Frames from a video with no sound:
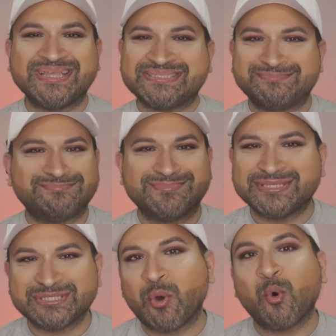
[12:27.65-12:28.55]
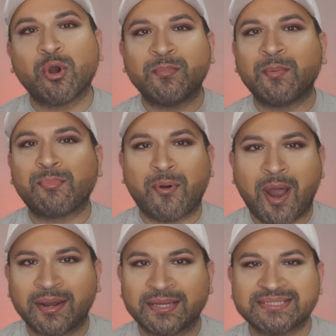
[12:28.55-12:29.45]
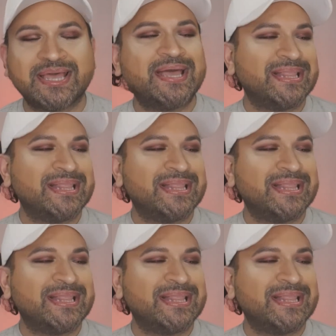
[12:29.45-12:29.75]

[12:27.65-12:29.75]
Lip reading: It's a horrible product.